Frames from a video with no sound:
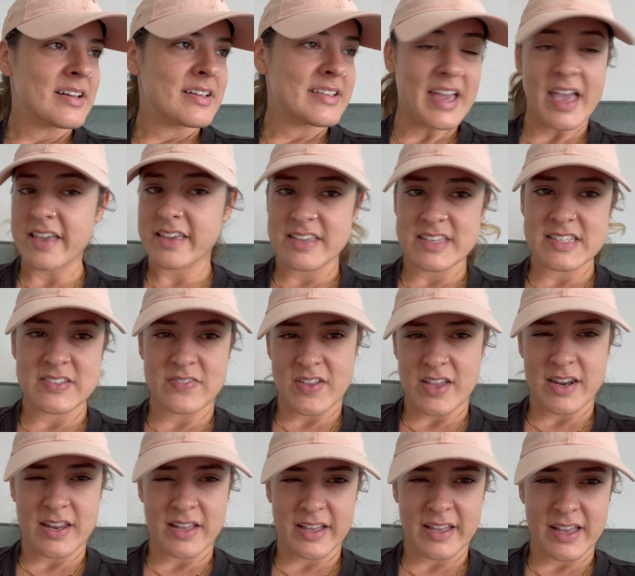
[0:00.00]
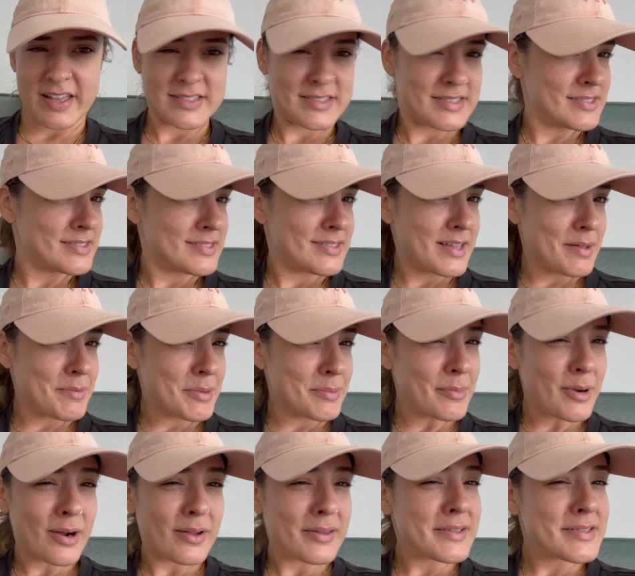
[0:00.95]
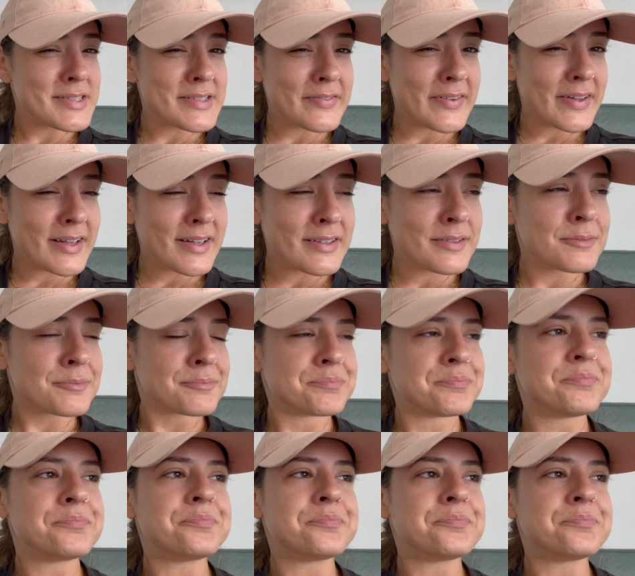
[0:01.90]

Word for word: Yankees fan, I guess I'm a Marlins fan.